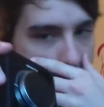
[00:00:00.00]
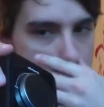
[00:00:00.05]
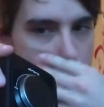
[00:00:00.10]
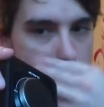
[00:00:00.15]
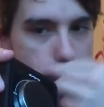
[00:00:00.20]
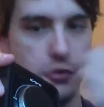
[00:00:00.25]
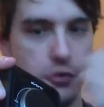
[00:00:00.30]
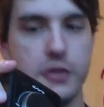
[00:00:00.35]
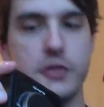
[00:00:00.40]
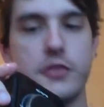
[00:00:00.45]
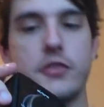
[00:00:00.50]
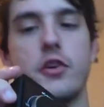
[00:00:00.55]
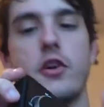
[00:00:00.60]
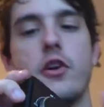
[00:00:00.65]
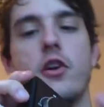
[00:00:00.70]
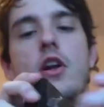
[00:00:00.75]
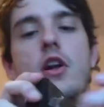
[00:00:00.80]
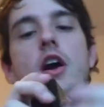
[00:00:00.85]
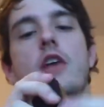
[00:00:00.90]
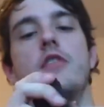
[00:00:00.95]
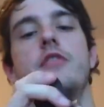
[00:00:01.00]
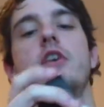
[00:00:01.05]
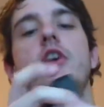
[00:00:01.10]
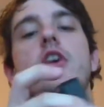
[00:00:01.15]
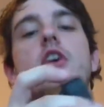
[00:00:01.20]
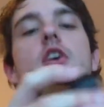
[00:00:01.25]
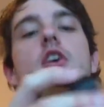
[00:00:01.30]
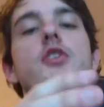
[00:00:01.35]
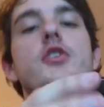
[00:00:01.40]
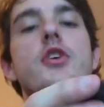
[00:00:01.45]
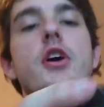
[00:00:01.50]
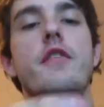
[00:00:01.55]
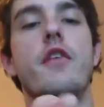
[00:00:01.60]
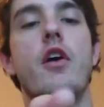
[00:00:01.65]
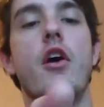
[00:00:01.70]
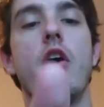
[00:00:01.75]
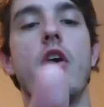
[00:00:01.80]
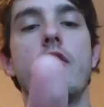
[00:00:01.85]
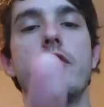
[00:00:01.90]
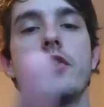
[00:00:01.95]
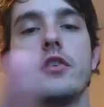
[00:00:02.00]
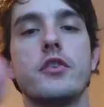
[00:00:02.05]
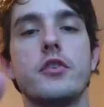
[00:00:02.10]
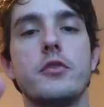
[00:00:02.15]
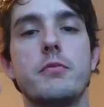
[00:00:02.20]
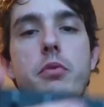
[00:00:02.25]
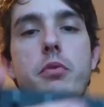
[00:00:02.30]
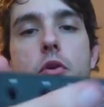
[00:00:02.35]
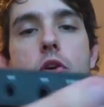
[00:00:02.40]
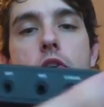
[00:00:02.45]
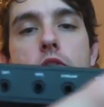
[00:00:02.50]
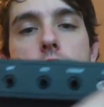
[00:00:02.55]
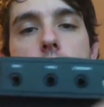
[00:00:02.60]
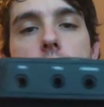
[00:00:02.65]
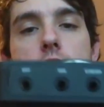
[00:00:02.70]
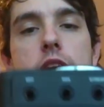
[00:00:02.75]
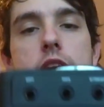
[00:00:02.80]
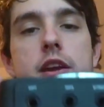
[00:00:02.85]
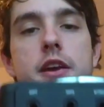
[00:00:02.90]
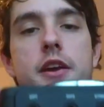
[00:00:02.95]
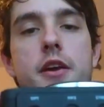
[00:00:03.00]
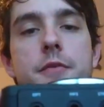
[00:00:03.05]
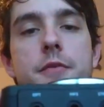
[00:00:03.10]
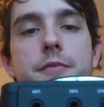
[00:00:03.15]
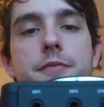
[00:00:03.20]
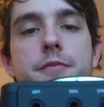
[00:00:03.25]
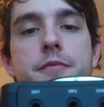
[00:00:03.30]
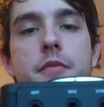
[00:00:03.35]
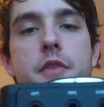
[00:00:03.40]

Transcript: So let's start it off. You have all of your little ports right here.